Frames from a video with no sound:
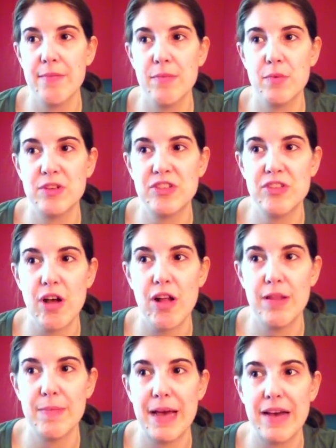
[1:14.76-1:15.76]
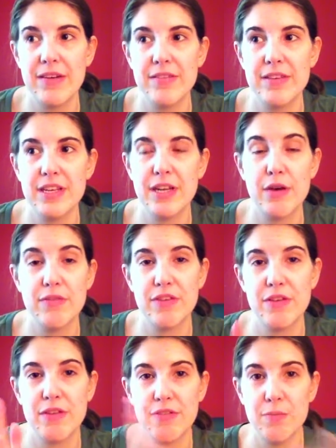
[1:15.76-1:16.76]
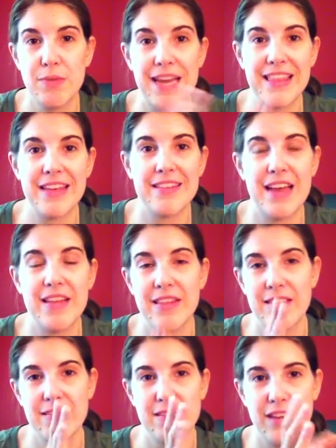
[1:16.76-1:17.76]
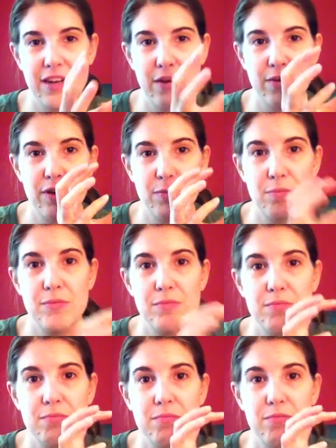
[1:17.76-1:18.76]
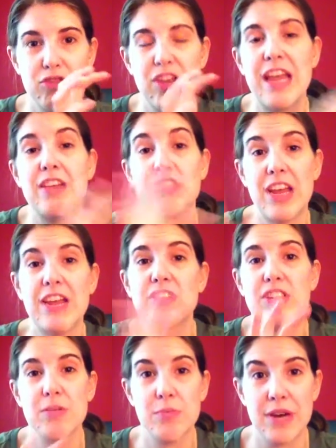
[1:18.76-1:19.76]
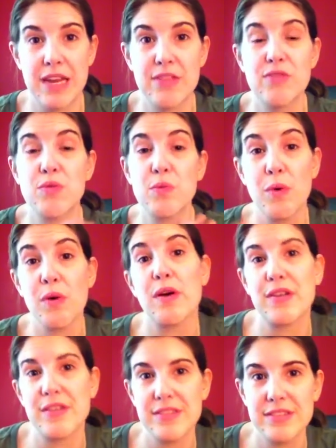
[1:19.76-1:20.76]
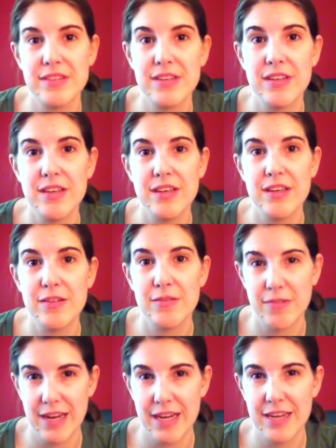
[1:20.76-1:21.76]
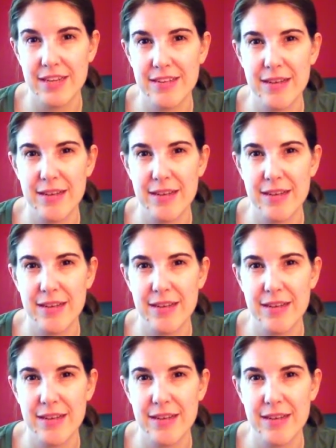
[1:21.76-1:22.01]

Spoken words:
which is all about, if you break that down, that's, you're changing your brain through words, right?